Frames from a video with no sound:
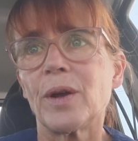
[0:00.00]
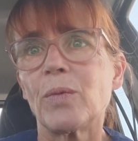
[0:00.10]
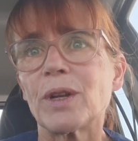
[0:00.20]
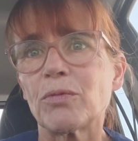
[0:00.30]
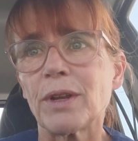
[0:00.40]

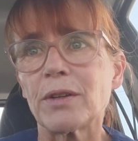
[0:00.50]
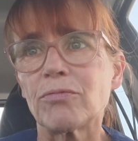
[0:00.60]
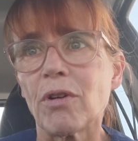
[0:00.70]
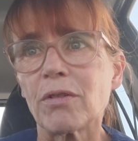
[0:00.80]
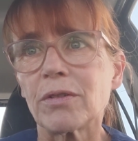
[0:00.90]
what went
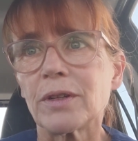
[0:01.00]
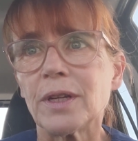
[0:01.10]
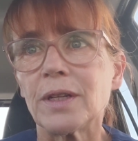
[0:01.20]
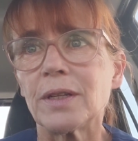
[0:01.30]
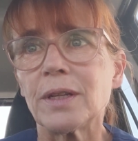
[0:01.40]
wrong
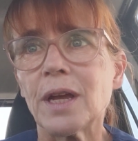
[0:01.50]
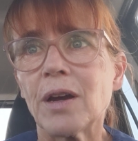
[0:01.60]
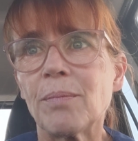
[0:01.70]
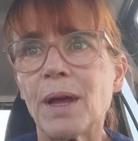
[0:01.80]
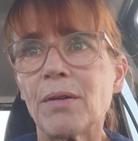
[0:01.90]
in
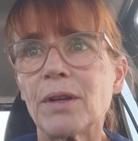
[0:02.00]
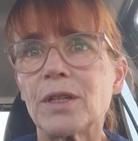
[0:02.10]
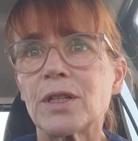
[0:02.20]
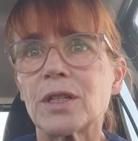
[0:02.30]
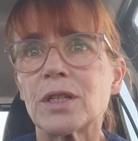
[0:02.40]
our
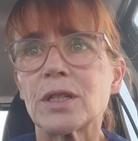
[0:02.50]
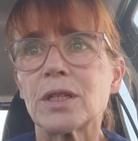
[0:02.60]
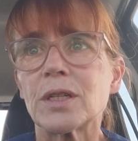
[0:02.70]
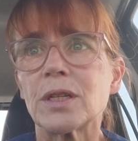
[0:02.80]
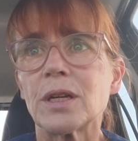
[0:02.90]
marriage,
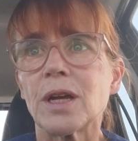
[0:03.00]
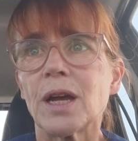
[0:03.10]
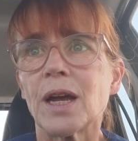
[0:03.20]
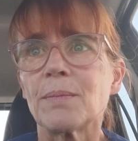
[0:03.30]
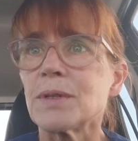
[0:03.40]

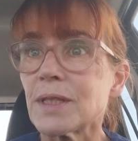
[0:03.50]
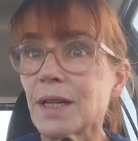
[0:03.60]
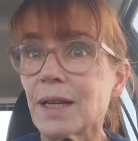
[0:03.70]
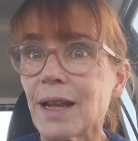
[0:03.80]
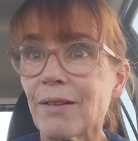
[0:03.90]
I'm
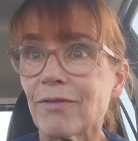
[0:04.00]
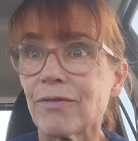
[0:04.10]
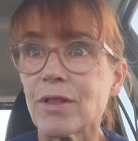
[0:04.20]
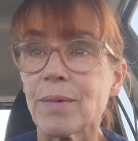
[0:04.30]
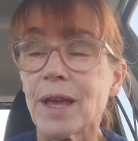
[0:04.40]
still in
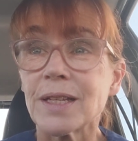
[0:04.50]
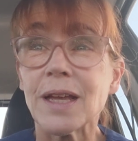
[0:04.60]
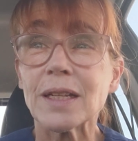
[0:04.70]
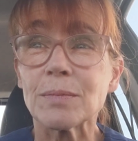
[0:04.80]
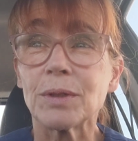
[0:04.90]
love with my
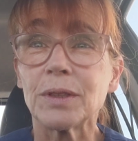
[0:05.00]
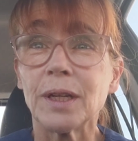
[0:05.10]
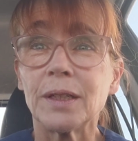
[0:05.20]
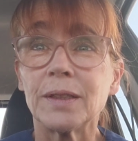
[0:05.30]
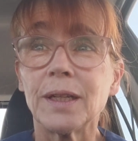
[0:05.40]
ex-husband,
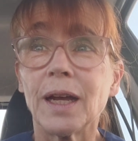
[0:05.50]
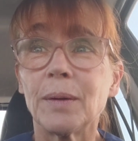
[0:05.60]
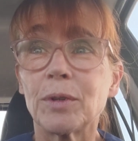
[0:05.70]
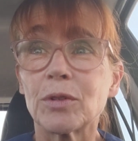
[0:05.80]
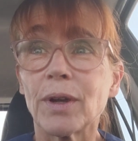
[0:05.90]
and
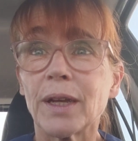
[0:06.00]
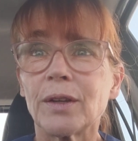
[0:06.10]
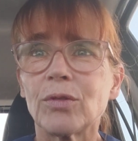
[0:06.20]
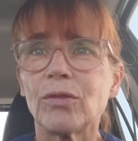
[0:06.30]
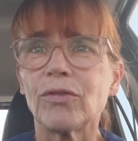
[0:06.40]
I'm
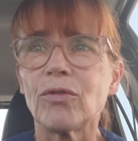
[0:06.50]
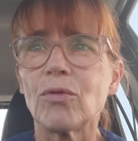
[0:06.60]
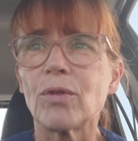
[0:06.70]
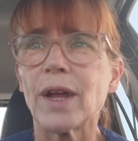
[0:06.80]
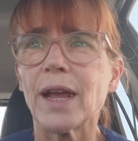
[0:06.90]
trying to
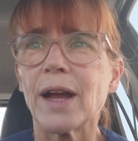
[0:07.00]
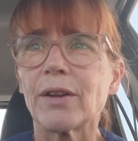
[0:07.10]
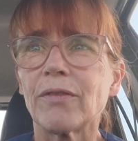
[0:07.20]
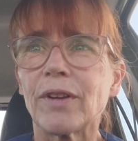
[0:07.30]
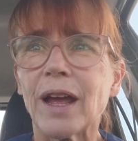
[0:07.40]
fall
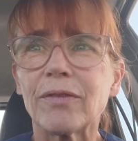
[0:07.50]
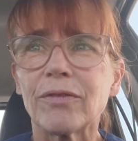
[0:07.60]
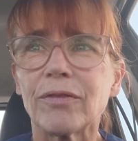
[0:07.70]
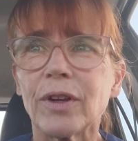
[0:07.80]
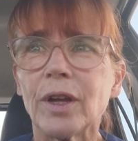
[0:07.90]
out of
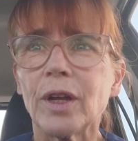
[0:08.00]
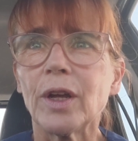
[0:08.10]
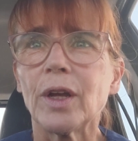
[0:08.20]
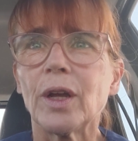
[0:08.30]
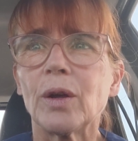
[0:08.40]
love
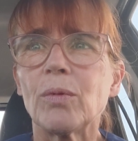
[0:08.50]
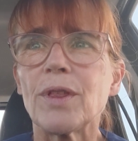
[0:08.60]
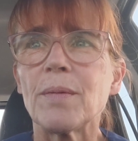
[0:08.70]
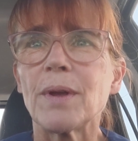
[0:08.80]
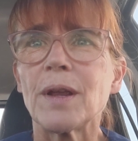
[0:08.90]

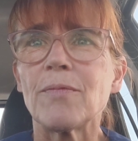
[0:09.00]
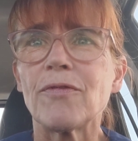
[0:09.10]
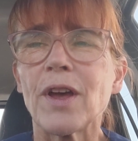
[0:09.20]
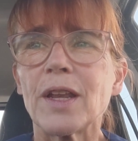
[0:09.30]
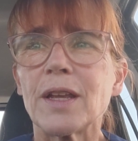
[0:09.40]
with him, and I'm
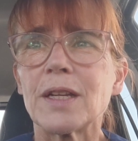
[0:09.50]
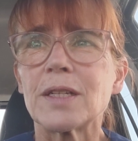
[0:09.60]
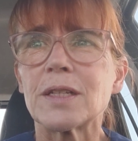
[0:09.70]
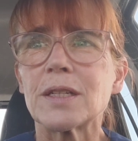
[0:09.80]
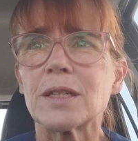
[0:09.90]
finding
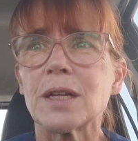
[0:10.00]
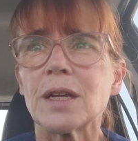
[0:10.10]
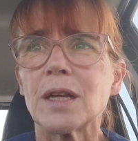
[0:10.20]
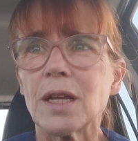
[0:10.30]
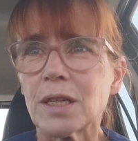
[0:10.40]
it
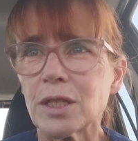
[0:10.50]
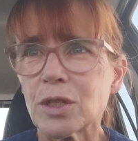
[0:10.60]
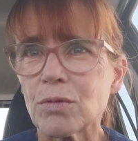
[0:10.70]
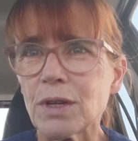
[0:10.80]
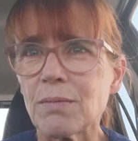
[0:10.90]

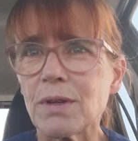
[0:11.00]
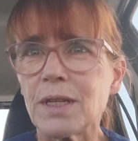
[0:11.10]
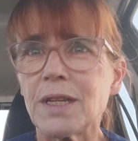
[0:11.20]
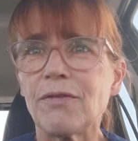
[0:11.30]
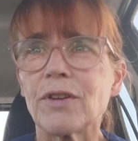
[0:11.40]
extremely
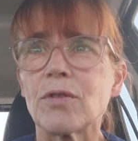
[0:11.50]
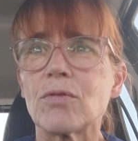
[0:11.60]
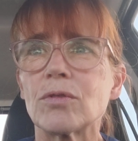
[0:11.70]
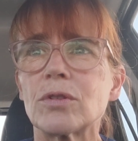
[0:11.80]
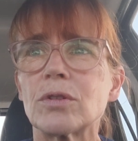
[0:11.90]

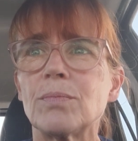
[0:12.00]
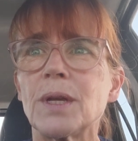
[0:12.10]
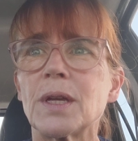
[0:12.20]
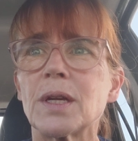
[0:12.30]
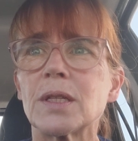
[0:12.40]
difficult
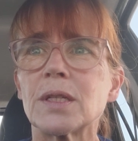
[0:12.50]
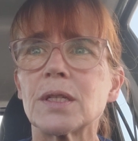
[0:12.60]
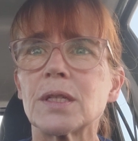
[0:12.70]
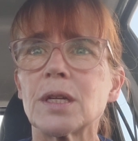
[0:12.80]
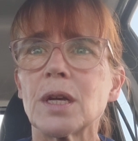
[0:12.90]

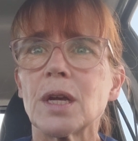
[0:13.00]
because